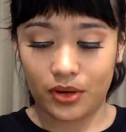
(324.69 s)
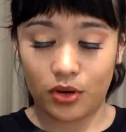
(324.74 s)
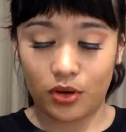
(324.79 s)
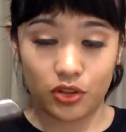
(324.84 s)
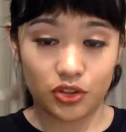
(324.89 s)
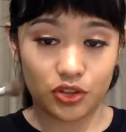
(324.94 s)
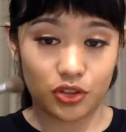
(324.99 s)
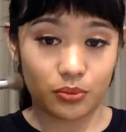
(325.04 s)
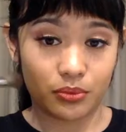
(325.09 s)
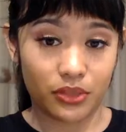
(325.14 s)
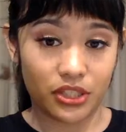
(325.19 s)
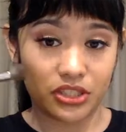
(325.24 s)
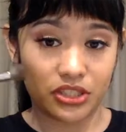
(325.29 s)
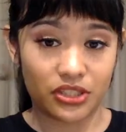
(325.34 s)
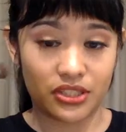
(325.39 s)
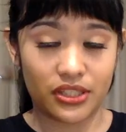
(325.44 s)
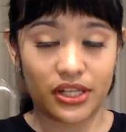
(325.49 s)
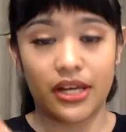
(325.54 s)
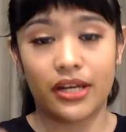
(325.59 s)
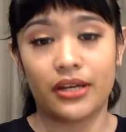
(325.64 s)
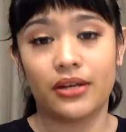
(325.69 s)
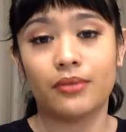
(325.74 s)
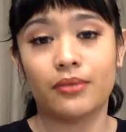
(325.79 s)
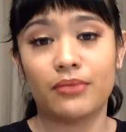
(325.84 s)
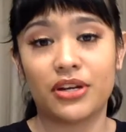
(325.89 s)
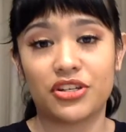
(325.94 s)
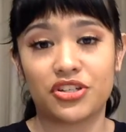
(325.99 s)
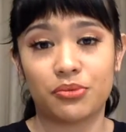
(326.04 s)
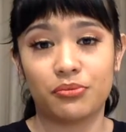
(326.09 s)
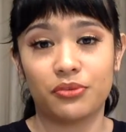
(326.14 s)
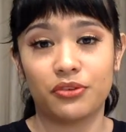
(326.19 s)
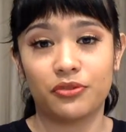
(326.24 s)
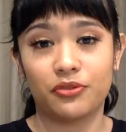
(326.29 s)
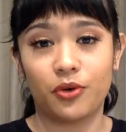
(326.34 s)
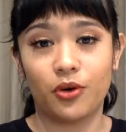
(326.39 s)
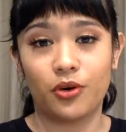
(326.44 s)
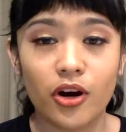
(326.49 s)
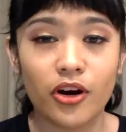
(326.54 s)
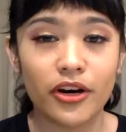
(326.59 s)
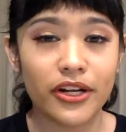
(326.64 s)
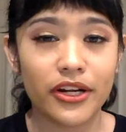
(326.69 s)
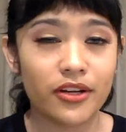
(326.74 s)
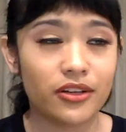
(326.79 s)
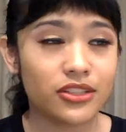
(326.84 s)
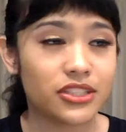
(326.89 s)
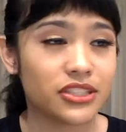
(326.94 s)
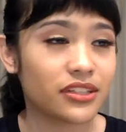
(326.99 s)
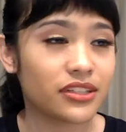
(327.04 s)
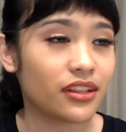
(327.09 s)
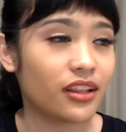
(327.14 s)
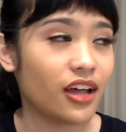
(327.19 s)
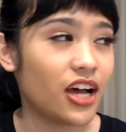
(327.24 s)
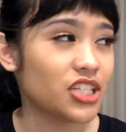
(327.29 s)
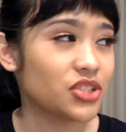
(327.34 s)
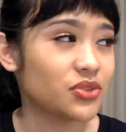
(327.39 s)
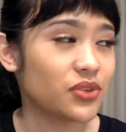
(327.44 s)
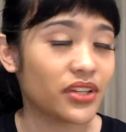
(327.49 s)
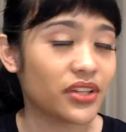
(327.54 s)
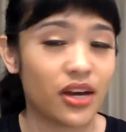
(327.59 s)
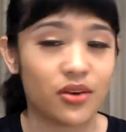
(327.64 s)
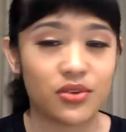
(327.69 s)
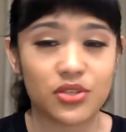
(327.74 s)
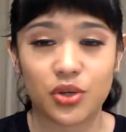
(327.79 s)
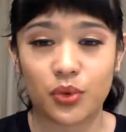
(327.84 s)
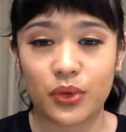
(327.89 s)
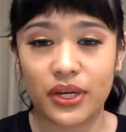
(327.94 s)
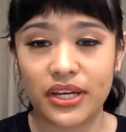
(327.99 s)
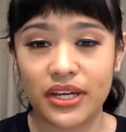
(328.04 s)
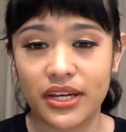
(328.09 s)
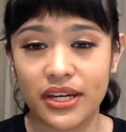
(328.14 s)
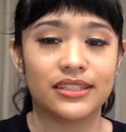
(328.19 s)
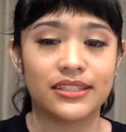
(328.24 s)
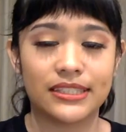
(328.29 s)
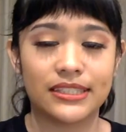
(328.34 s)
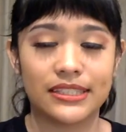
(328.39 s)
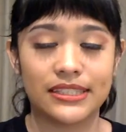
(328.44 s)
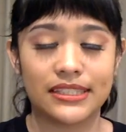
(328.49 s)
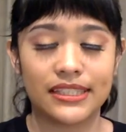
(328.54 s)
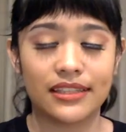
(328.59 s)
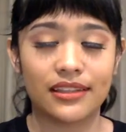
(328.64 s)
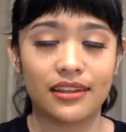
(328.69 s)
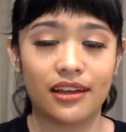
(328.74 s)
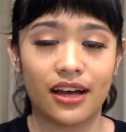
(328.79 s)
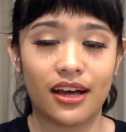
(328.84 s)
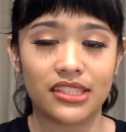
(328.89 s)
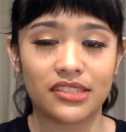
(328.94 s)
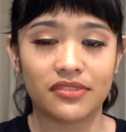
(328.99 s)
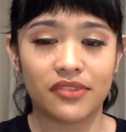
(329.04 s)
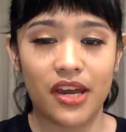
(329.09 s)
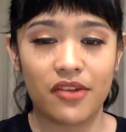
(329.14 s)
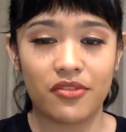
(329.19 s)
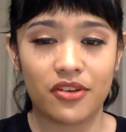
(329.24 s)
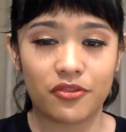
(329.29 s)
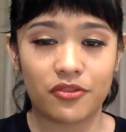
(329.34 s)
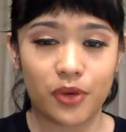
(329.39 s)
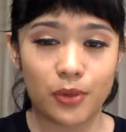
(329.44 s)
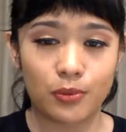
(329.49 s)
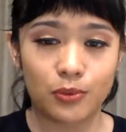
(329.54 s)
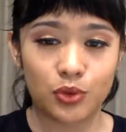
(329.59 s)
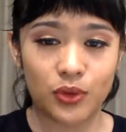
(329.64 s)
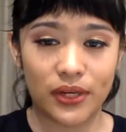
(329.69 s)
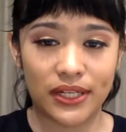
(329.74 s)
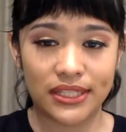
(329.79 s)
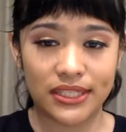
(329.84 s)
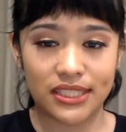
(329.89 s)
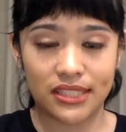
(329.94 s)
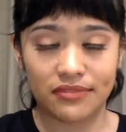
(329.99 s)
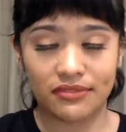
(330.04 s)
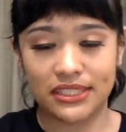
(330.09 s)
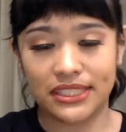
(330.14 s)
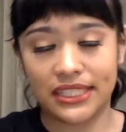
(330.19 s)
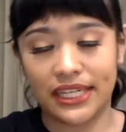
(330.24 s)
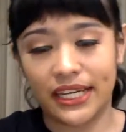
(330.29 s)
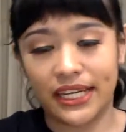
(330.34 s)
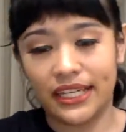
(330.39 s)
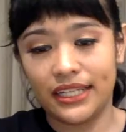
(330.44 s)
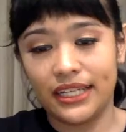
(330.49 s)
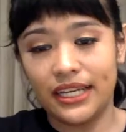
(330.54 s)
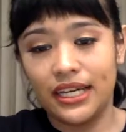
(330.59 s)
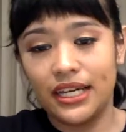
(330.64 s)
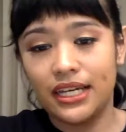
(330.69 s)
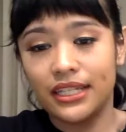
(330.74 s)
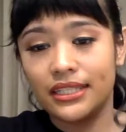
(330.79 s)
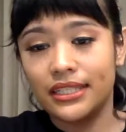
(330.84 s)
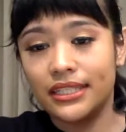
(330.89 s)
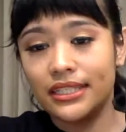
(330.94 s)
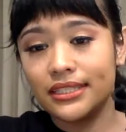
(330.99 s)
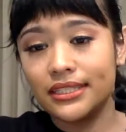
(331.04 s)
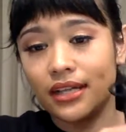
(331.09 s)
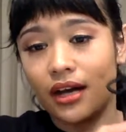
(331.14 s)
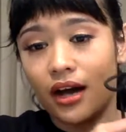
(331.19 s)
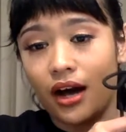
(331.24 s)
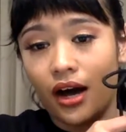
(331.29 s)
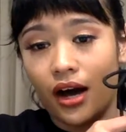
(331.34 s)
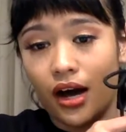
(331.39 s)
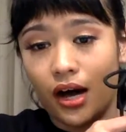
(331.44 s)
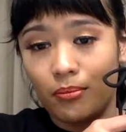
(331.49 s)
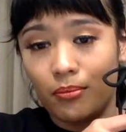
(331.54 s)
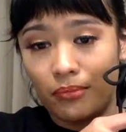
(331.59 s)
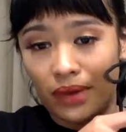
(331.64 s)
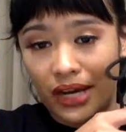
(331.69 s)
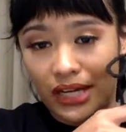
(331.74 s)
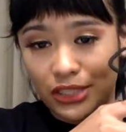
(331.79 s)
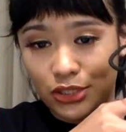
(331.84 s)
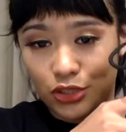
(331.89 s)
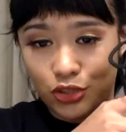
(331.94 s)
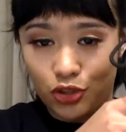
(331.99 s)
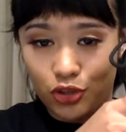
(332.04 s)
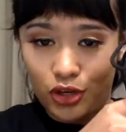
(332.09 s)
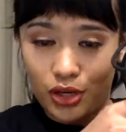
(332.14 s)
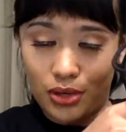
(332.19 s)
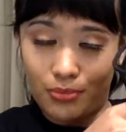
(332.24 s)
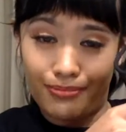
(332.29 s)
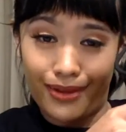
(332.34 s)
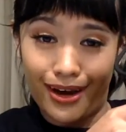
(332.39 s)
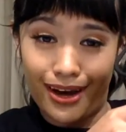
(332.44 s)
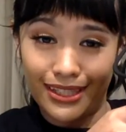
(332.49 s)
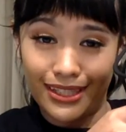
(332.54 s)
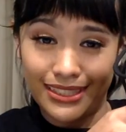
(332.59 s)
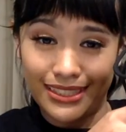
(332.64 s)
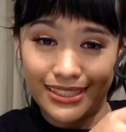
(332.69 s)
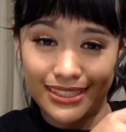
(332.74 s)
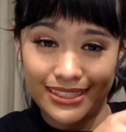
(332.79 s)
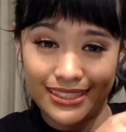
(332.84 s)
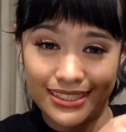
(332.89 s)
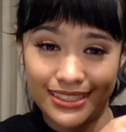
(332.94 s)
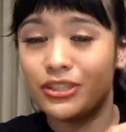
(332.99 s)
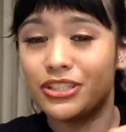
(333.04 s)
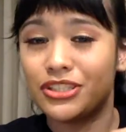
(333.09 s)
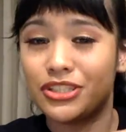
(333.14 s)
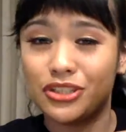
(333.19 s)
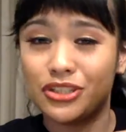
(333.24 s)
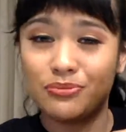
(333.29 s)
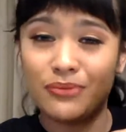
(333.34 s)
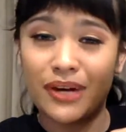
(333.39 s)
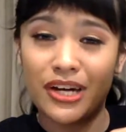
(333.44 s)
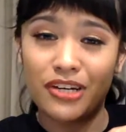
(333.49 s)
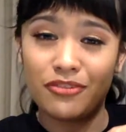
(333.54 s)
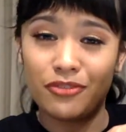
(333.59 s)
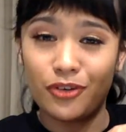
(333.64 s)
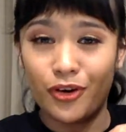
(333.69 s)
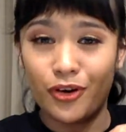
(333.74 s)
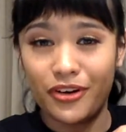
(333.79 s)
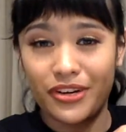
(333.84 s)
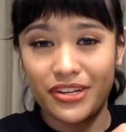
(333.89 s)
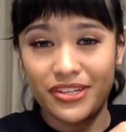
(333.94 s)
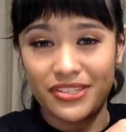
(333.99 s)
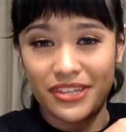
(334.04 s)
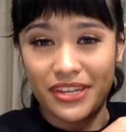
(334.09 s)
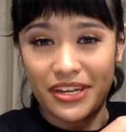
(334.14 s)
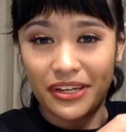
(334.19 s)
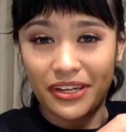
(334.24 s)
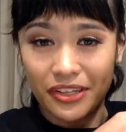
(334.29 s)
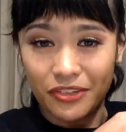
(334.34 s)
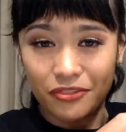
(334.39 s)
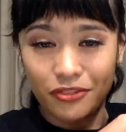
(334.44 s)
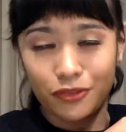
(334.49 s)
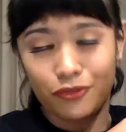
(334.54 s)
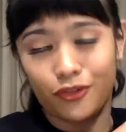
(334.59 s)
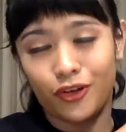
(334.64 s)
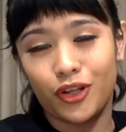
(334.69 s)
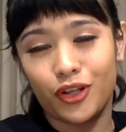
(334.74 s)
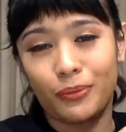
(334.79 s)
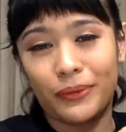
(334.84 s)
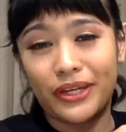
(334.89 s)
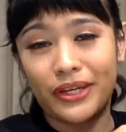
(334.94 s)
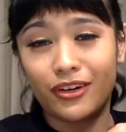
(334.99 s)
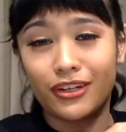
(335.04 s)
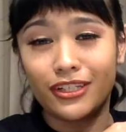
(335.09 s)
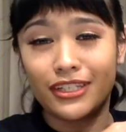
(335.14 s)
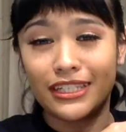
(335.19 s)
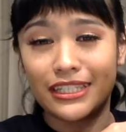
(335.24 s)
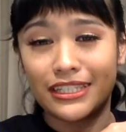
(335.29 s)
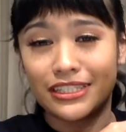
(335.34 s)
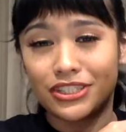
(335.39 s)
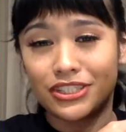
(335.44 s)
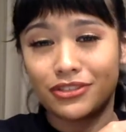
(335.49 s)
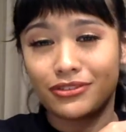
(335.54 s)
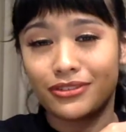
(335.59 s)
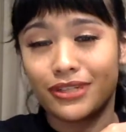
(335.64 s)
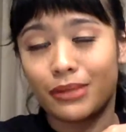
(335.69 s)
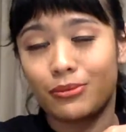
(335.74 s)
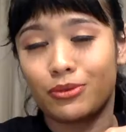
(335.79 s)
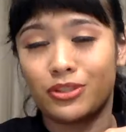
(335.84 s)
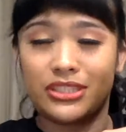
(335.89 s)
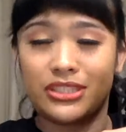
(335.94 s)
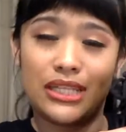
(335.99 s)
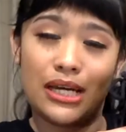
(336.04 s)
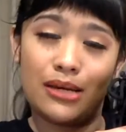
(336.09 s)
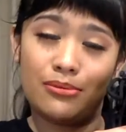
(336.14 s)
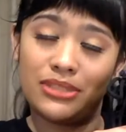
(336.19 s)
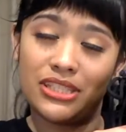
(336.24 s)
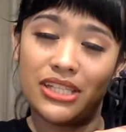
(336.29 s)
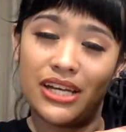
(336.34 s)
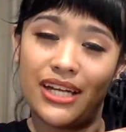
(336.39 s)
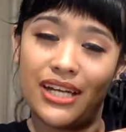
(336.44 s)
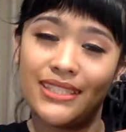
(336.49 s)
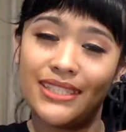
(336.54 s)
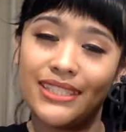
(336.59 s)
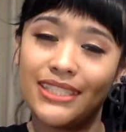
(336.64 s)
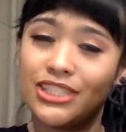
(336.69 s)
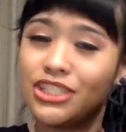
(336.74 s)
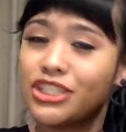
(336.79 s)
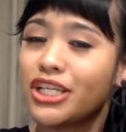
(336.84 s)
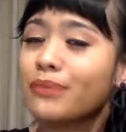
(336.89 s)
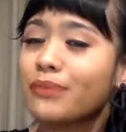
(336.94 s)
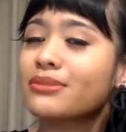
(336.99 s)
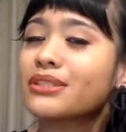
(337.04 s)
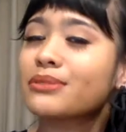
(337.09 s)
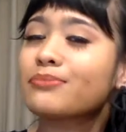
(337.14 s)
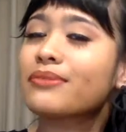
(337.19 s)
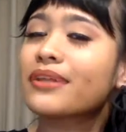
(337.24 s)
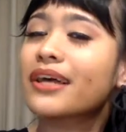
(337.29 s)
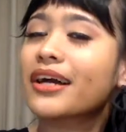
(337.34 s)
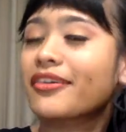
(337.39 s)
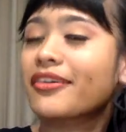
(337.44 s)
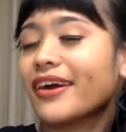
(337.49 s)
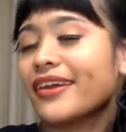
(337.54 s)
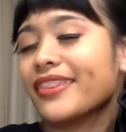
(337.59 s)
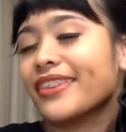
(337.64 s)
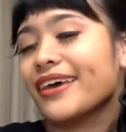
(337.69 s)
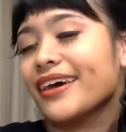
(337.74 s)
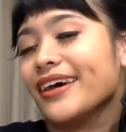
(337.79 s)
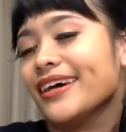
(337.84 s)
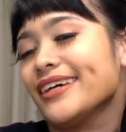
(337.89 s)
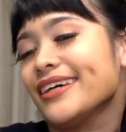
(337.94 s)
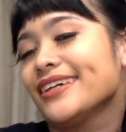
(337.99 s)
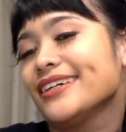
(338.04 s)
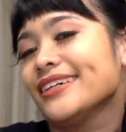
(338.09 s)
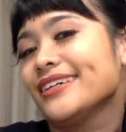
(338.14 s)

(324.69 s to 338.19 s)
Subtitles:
contour brush that I mentioned before. On to the last one. That was quick. This is the last favorite from 2017. These are my Doc Martens, which you might have already seen if you follow me on Instagram or Snapchat. Shameless plug right there.